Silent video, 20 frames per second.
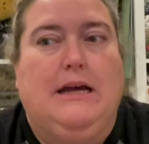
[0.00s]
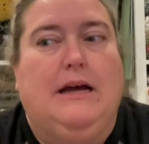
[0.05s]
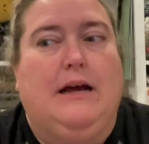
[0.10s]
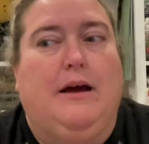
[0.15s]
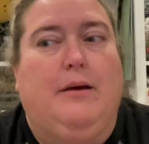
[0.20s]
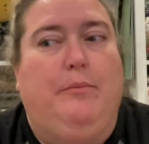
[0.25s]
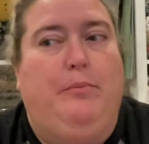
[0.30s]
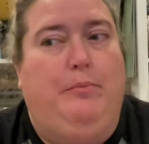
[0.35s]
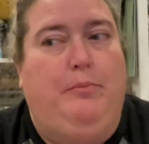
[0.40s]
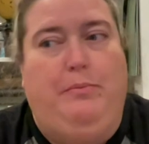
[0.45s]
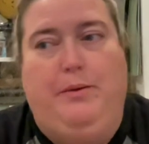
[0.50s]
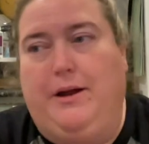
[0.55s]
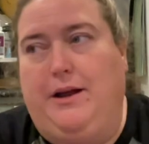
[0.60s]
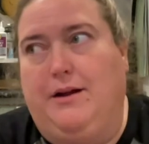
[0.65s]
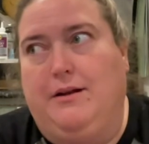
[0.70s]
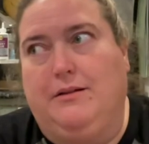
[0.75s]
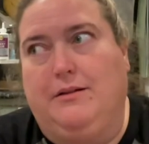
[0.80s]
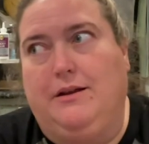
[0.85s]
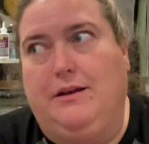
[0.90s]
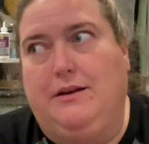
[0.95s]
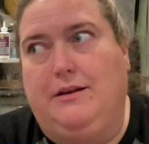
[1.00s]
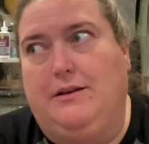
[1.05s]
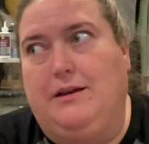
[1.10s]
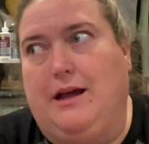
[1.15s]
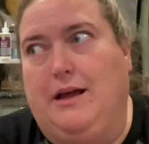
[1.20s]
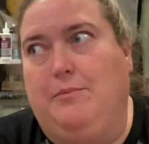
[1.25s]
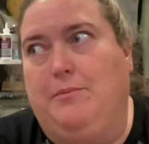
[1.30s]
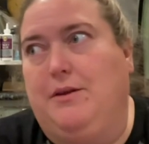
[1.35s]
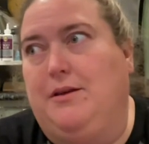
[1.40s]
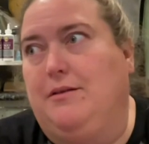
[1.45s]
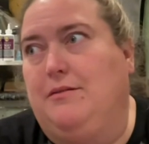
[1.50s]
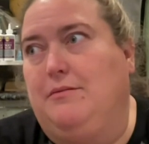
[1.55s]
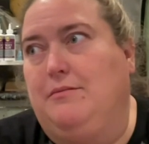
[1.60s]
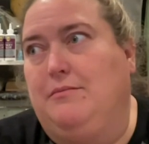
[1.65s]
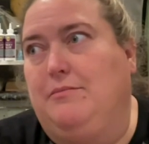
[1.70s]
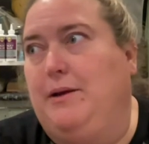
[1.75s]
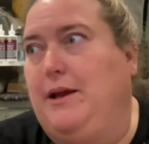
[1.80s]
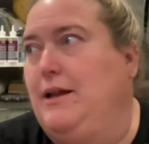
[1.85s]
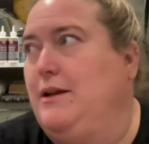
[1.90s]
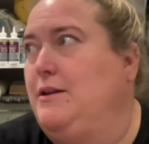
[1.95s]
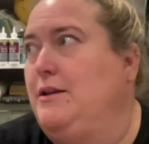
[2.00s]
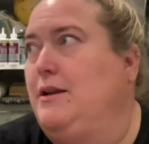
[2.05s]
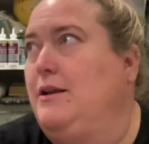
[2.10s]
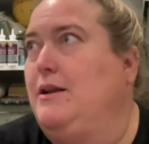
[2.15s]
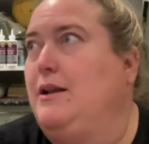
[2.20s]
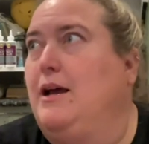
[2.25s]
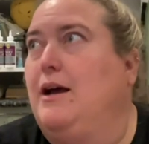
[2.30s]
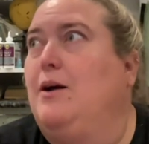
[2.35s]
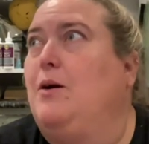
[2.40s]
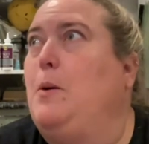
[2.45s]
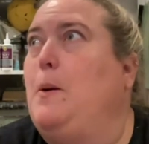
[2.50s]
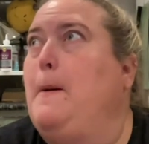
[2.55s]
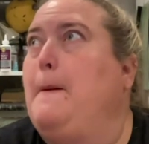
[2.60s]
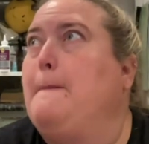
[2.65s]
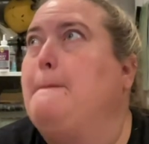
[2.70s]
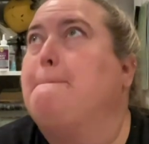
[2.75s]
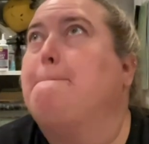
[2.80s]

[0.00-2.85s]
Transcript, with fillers: apparently diamond painting now,